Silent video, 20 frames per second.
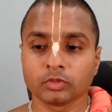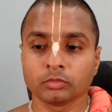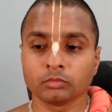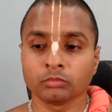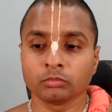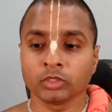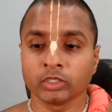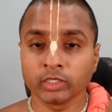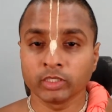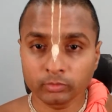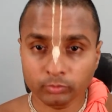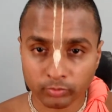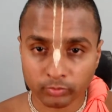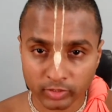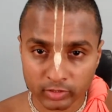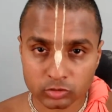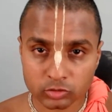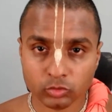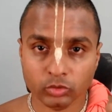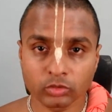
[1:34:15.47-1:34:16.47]
but he
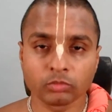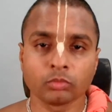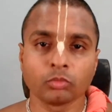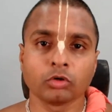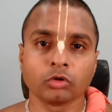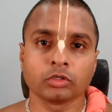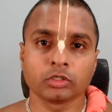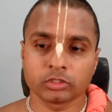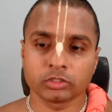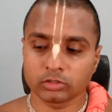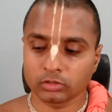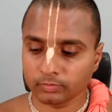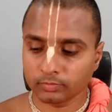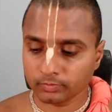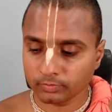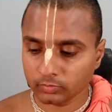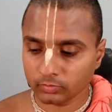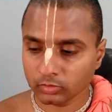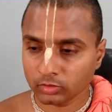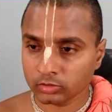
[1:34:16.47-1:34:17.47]
preached to him about Krishna.
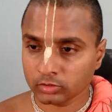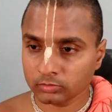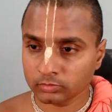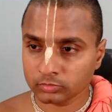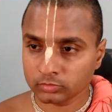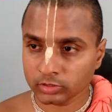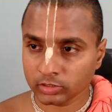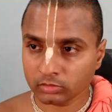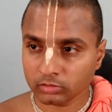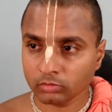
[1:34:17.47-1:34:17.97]
Chaitanya